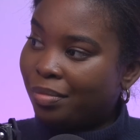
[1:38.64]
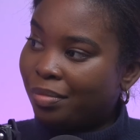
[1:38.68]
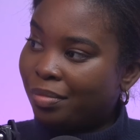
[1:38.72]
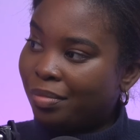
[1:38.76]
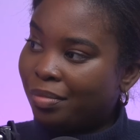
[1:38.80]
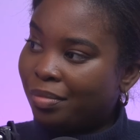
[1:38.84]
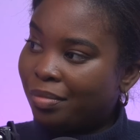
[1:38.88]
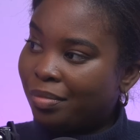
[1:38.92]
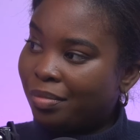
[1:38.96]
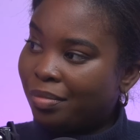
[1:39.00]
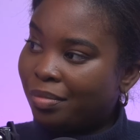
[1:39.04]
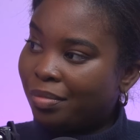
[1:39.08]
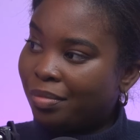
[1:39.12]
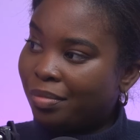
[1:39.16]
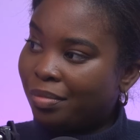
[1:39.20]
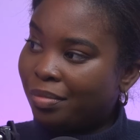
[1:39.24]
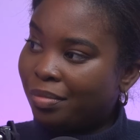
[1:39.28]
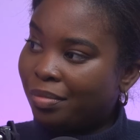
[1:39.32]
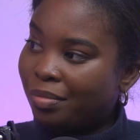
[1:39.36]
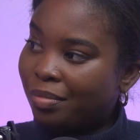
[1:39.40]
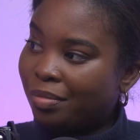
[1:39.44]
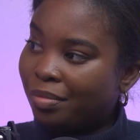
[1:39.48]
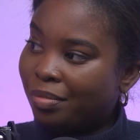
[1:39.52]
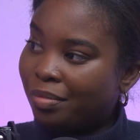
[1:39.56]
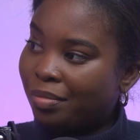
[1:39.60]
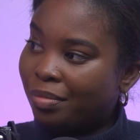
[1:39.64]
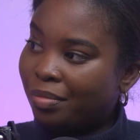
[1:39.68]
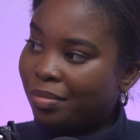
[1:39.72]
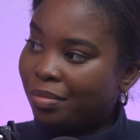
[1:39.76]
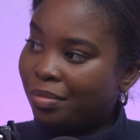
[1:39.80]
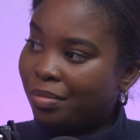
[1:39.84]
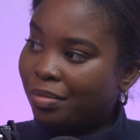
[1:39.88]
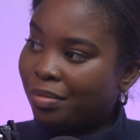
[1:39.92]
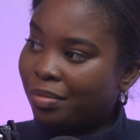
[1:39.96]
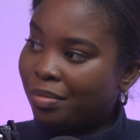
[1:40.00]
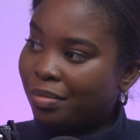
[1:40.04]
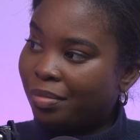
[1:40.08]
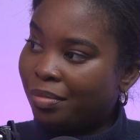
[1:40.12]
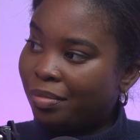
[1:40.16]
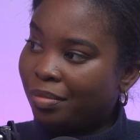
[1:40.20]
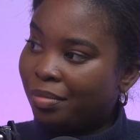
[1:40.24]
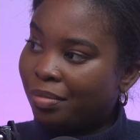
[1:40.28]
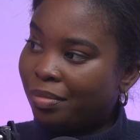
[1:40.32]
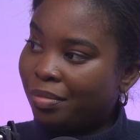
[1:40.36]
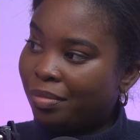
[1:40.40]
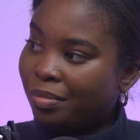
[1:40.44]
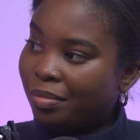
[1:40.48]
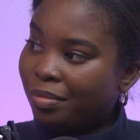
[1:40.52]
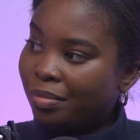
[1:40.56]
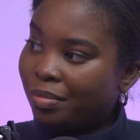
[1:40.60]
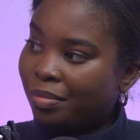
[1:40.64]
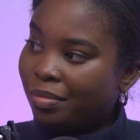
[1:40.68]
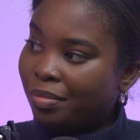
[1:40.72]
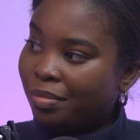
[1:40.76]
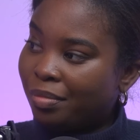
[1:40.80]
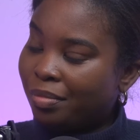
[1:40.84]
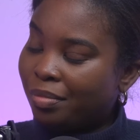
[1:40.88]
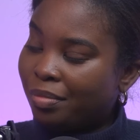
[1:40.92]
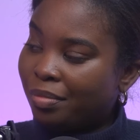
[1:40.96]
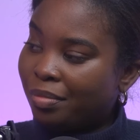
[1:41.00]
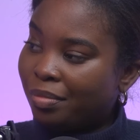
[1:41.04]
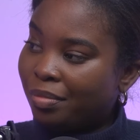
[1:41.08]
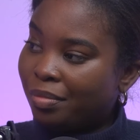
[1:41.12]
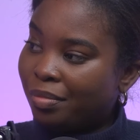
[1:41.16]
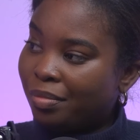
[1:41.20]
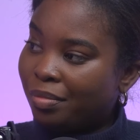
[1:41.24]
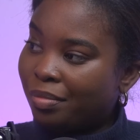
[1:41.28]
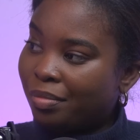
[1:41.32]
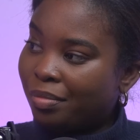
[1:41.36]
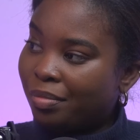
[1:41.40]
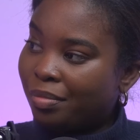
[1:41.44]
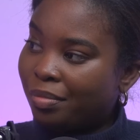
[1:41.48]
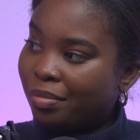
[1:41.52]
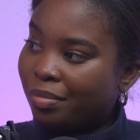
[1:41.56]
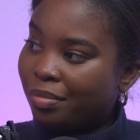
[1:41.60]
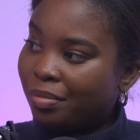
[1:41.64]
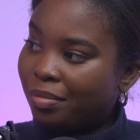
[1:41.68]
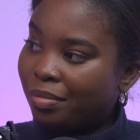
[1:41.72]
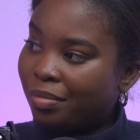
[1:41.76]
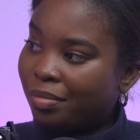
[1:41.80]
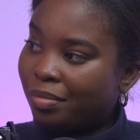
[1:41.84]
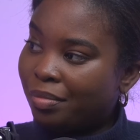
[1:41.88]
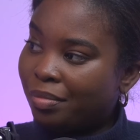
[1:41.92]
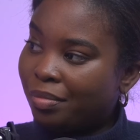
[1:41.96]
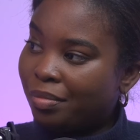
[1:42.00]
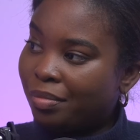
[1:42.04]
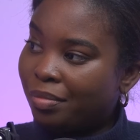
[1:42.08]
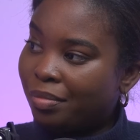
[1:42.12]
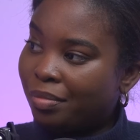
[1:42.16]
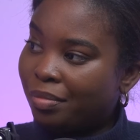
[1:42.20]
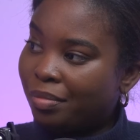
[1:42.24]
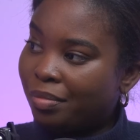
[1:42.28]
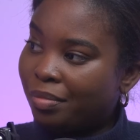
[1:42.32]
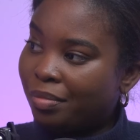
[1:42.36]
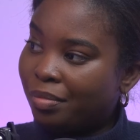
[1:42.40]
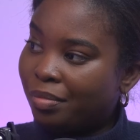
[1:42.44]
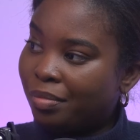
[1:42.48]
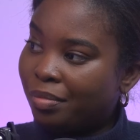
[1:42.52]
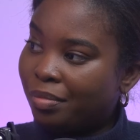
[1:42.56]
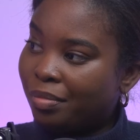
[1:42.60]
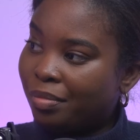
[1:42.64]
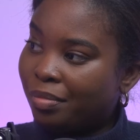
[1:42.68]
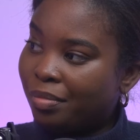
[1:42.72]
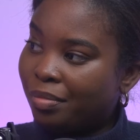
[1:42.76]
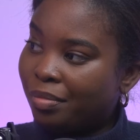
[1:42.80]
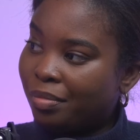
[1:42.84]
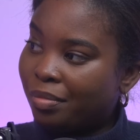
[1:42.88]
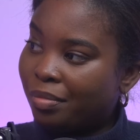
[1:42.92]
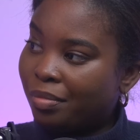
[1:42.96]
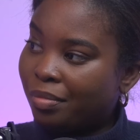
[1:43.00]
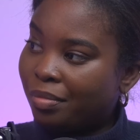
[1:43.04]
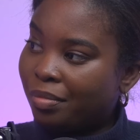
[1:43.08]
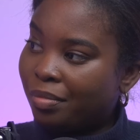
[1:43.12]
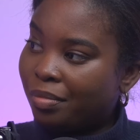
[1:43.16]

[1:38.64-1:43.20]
(not speaking)